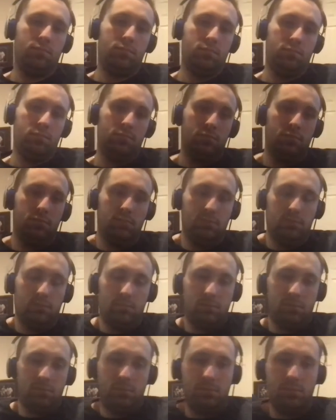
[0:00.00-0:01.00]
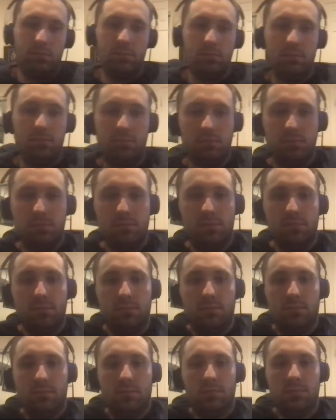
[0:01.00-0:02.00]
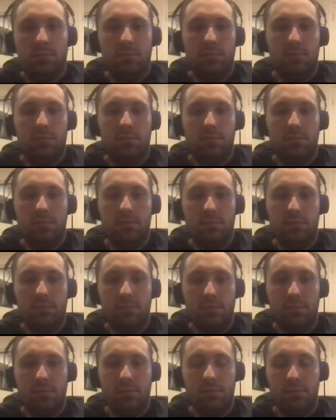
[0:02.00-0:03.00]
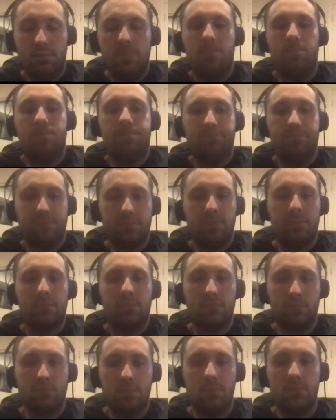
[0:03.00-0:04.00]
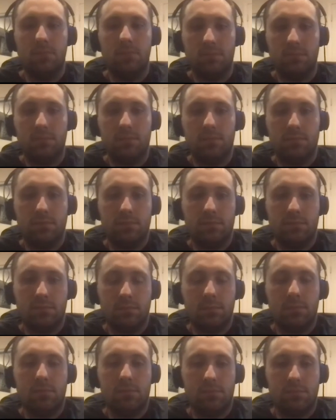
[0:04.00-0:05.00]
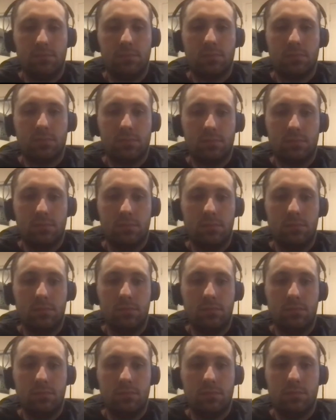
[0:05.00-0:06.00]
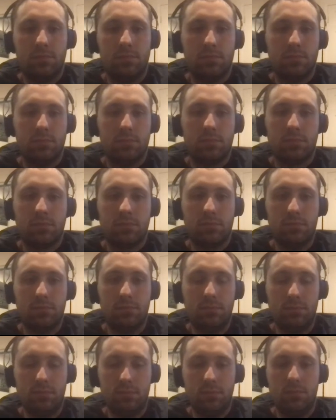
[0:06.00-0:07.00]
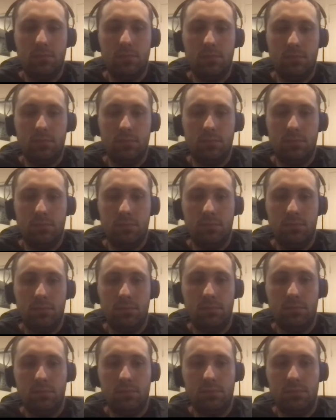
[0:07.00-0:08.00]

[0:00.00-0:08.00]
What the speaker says: The person shown says nothing.